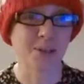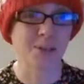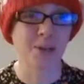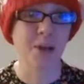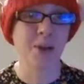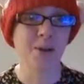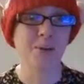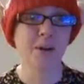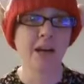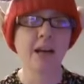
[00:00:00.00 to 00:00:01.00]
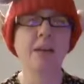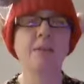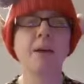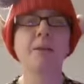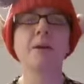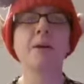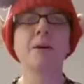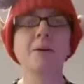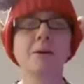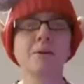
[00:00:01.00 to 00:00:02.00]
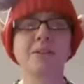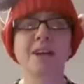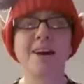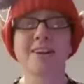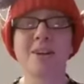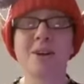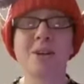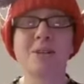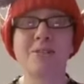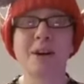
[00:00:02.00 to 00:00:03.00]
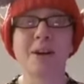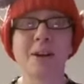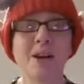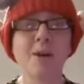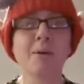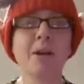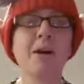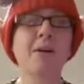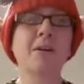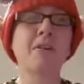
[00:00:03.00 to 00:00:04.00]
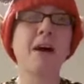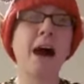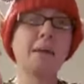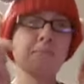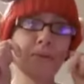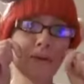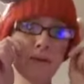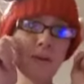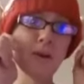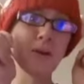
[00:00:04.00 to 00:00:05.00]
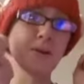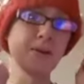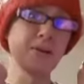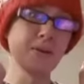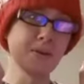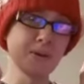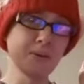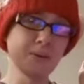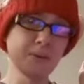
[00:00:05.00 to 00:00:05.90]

two. Then the who's down in Whoville will all cry boo hoo.